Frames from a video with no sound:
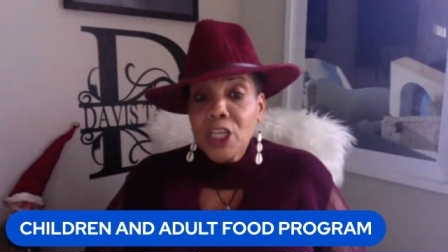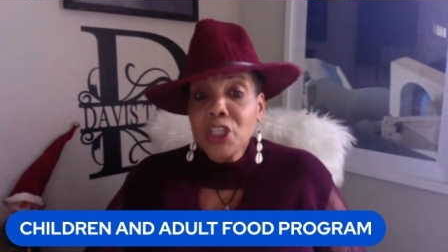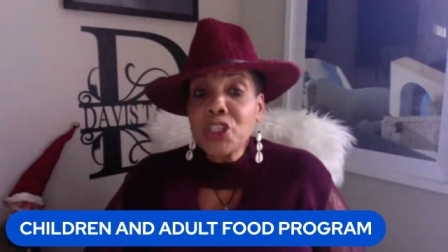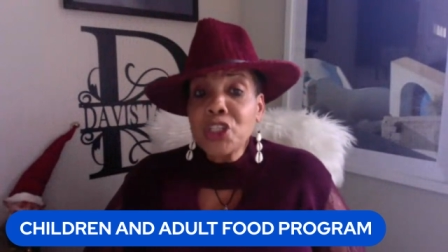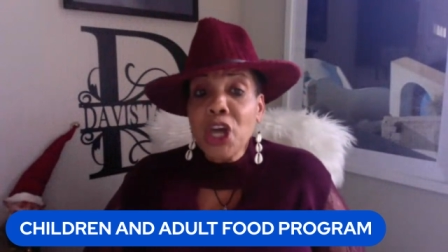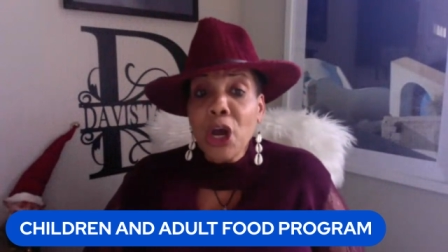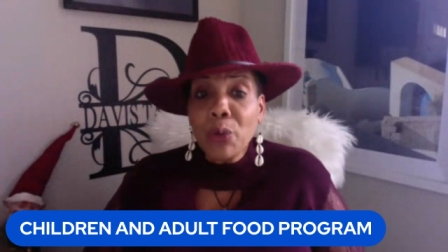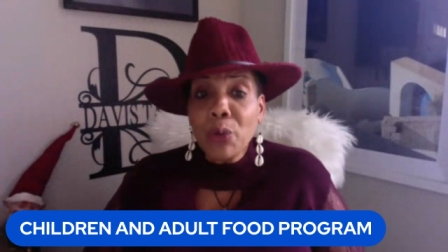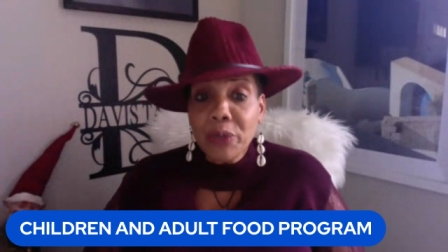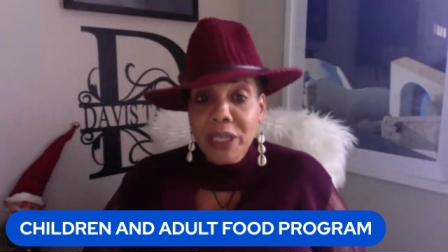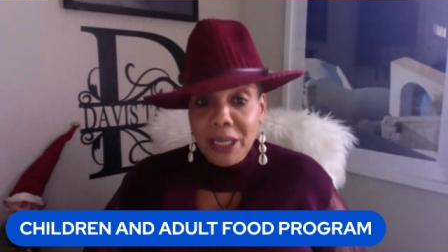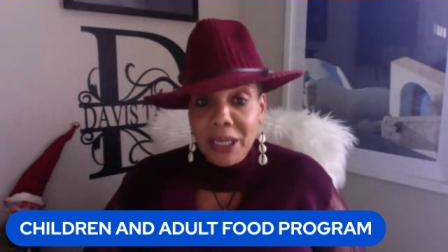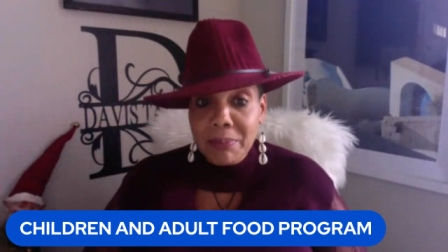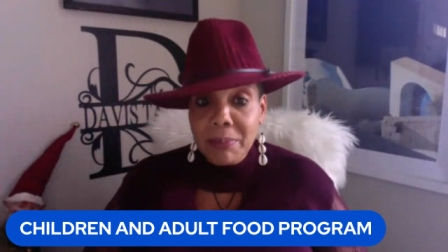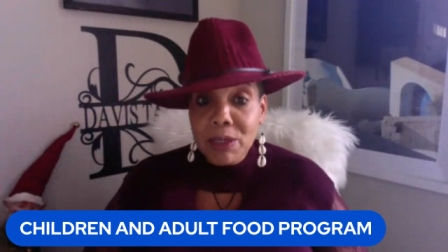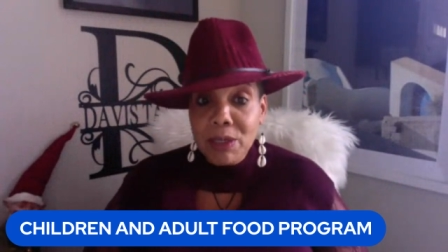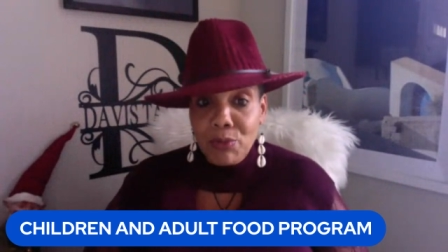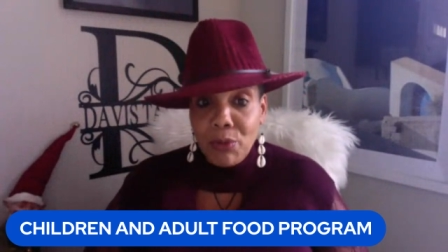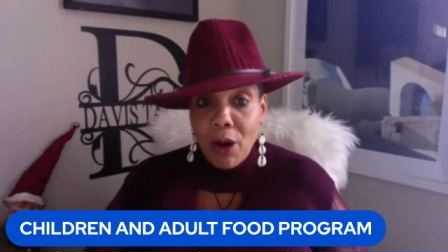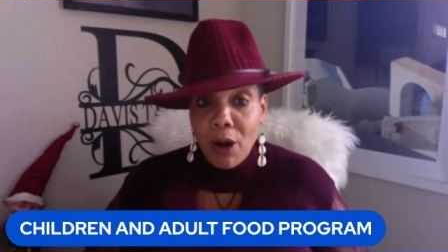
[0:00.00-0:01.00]
don't get
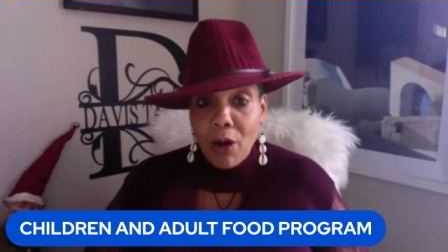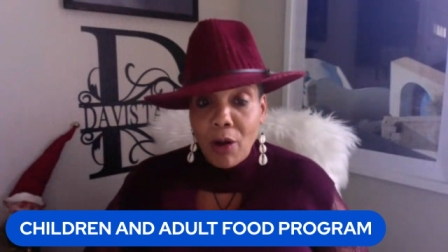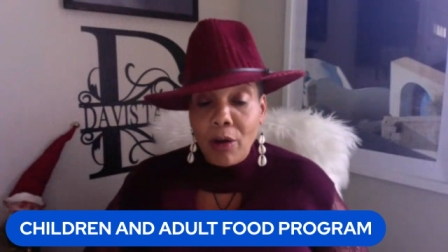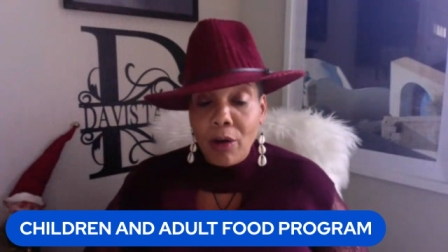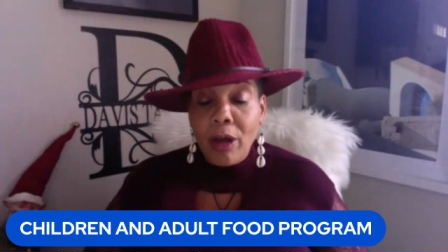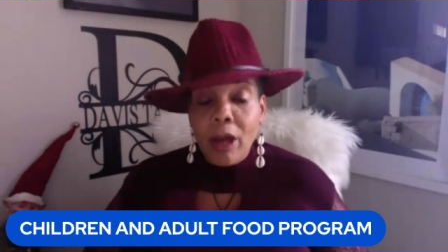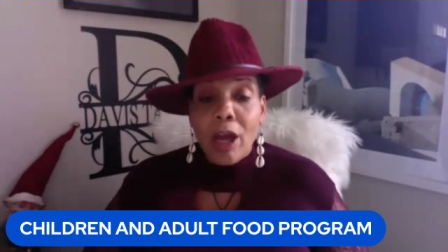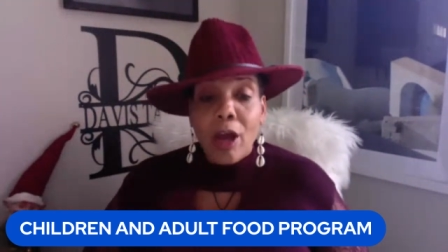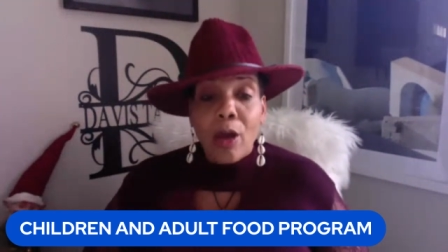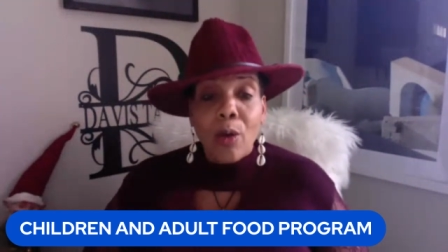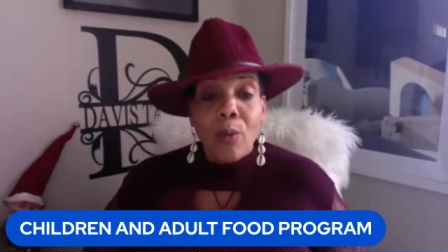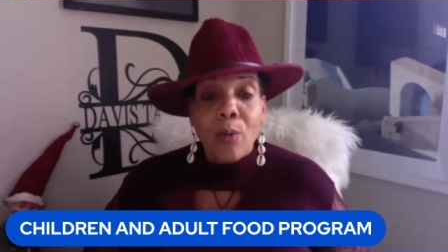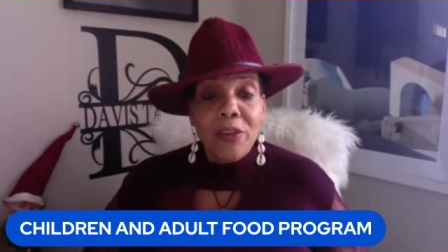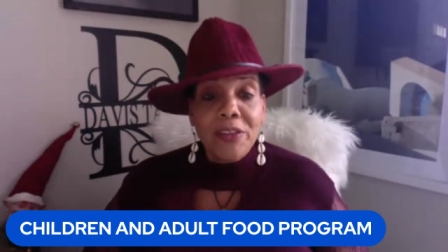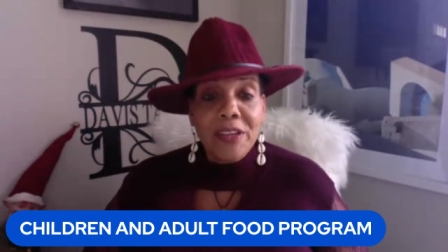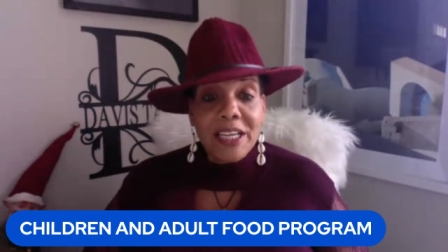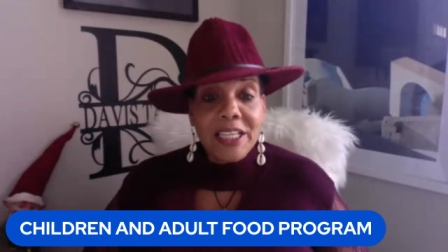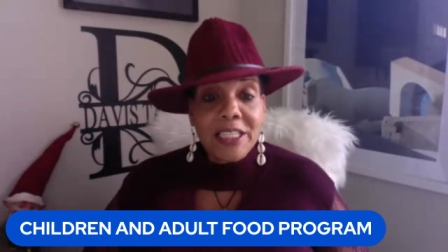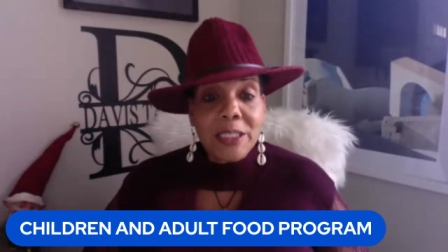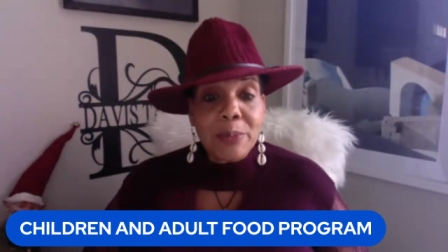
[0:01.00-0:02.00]
me wrong. When
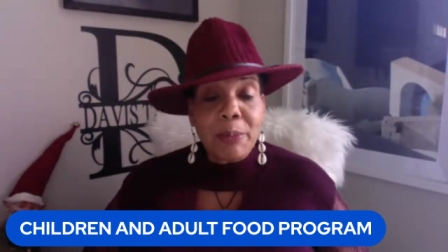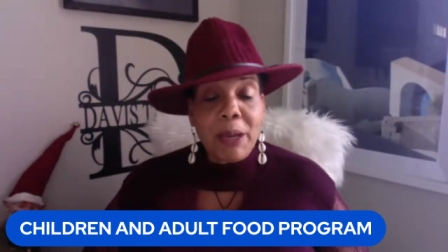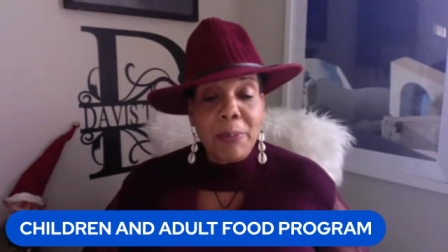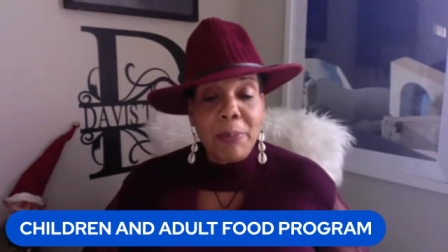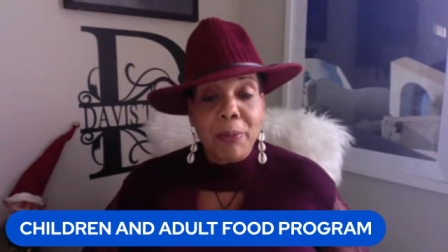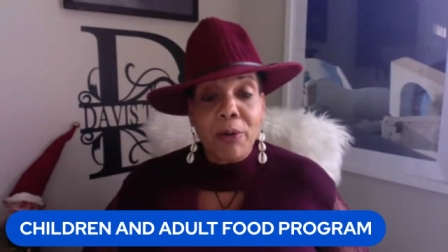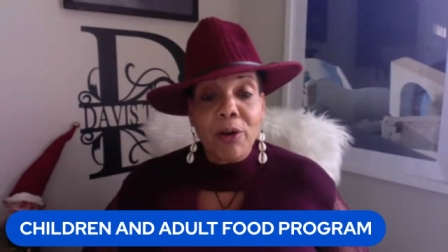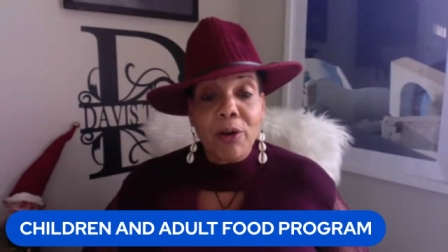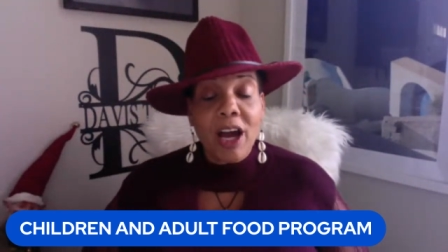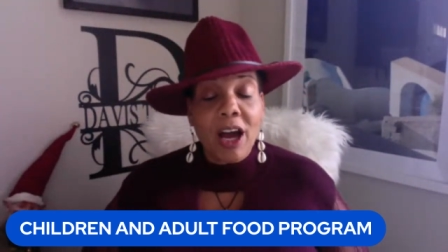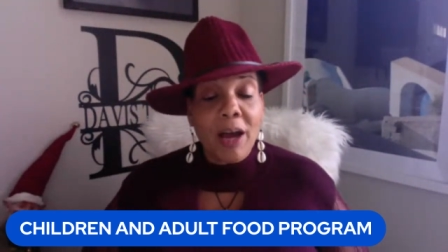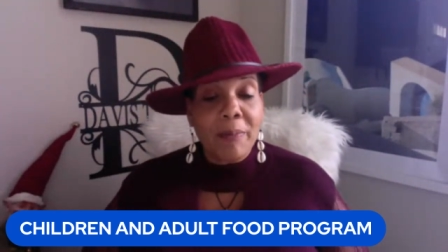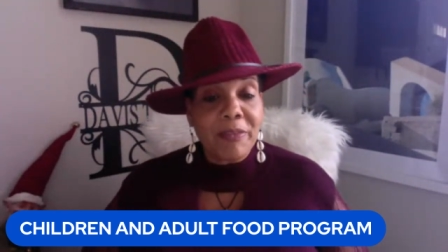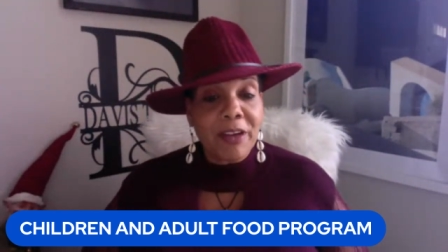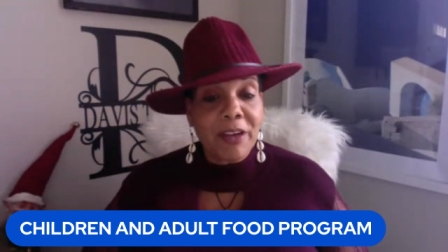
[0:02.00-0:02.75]
these people come,